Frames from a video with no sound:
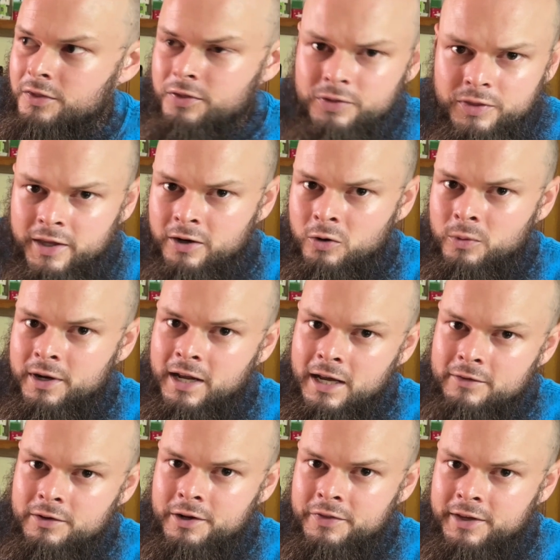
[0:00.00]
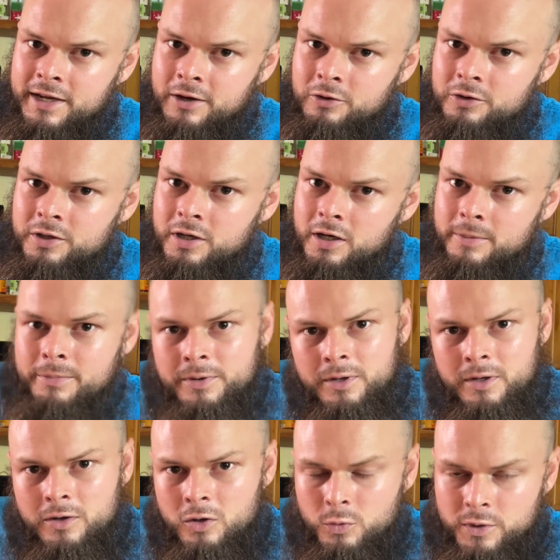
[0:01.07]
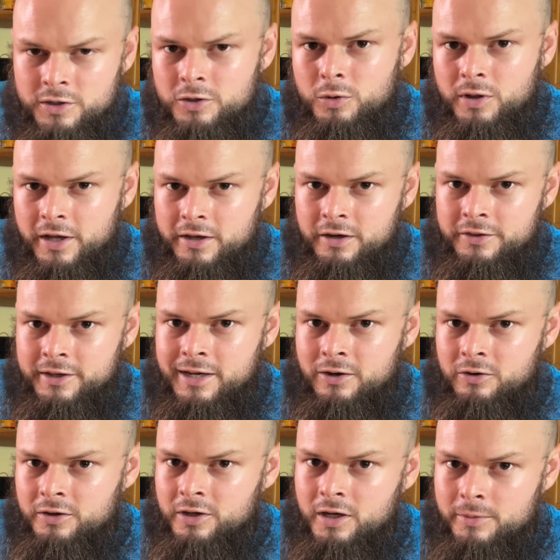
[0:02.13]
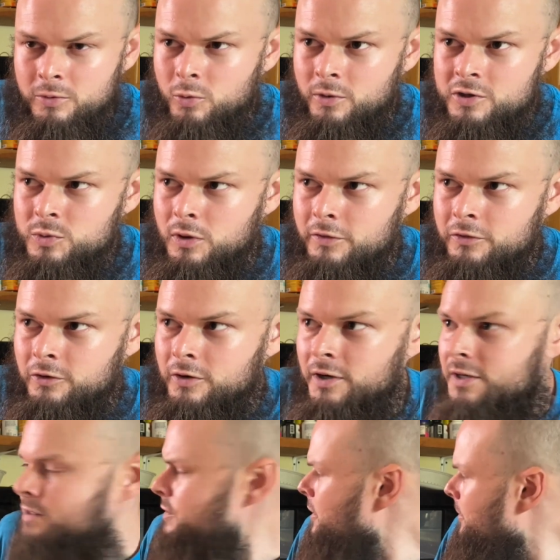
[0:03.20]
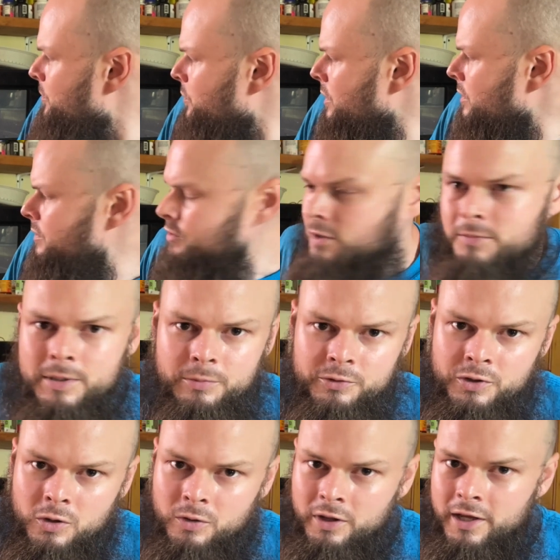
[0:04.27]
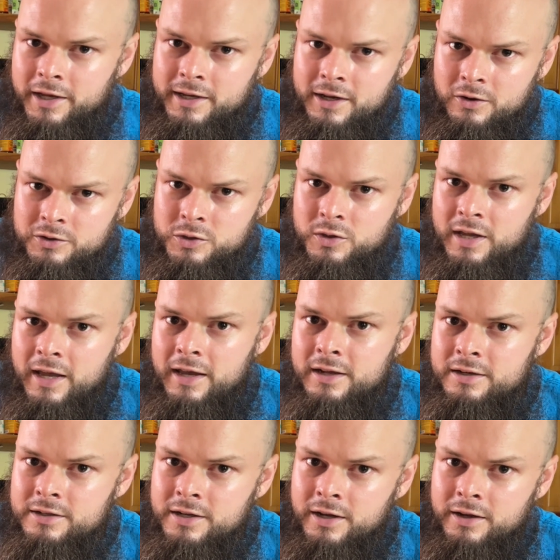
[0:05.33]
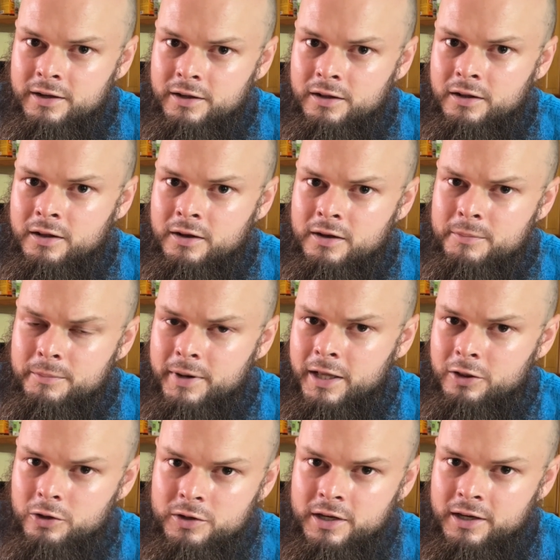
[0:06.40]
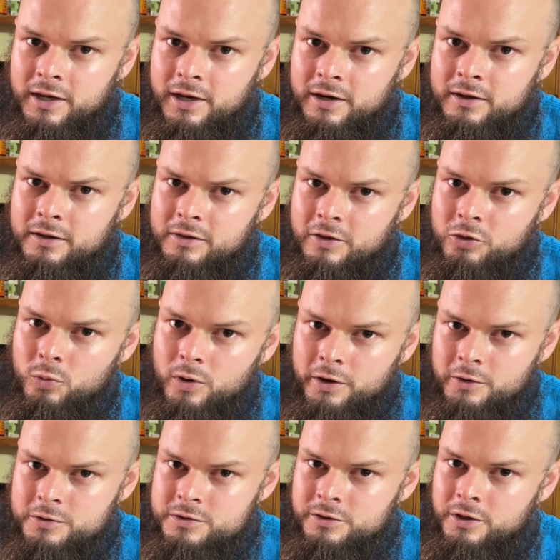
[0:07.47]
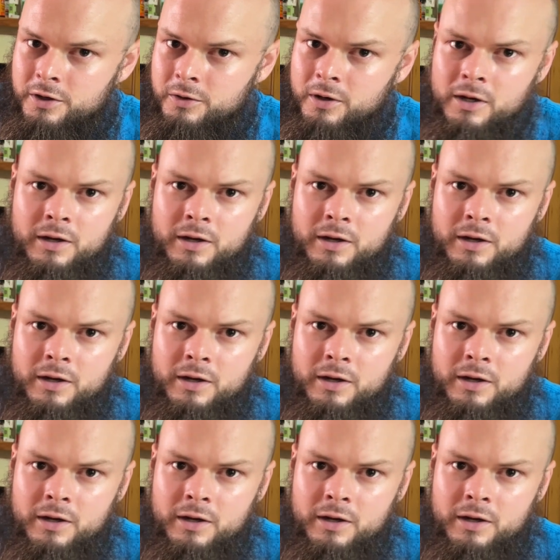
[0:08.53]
They don't want to have it on the countertop. We do like it on the countertop. Works well for us. Some people don't like how you can't tell by looking at it that the water's low.